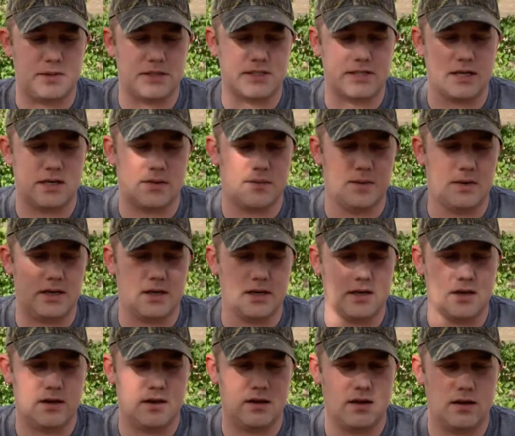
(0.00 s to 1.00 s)
It's gonna
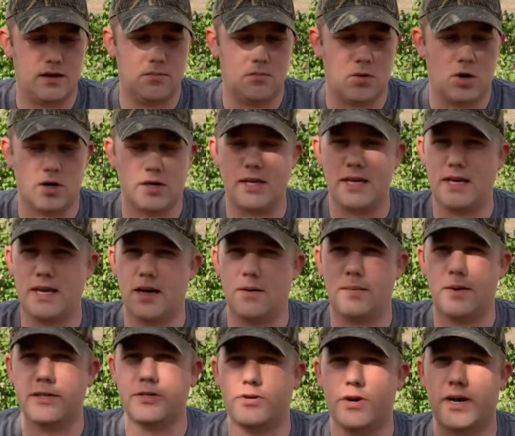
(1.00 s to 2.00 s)
be marking out,
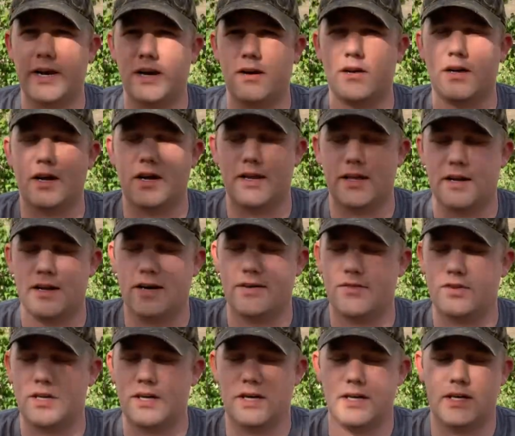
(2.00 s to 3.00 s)
measuring out, and cutting out
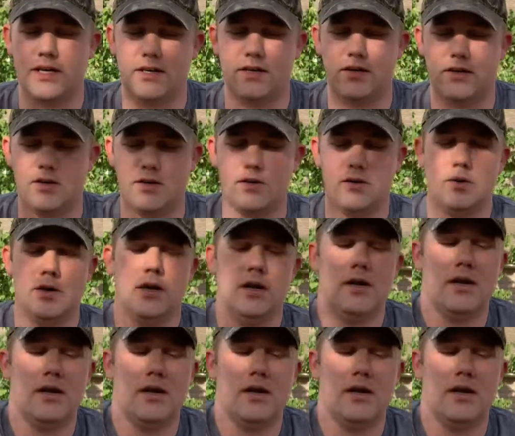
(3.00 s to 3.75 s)
everything I need to do,